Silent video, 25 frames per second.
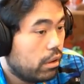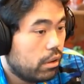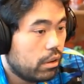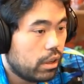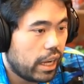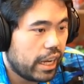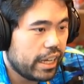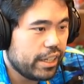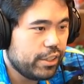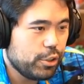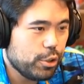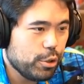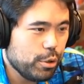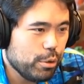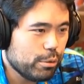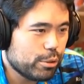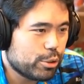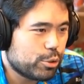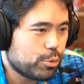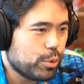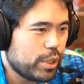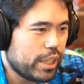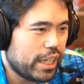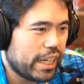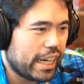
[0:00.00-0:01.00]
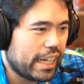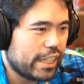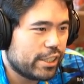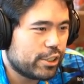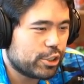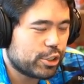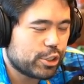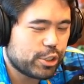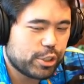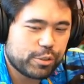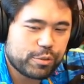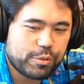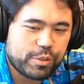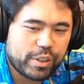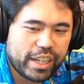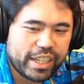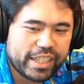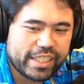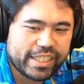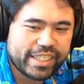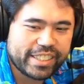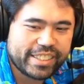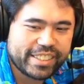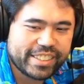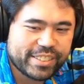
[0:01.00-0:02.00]
I knew it was winning. I just couldn't find
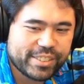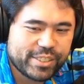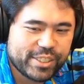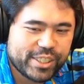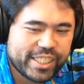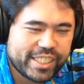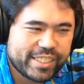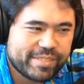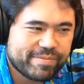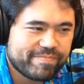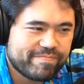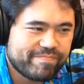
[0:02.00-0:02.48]
knight d3.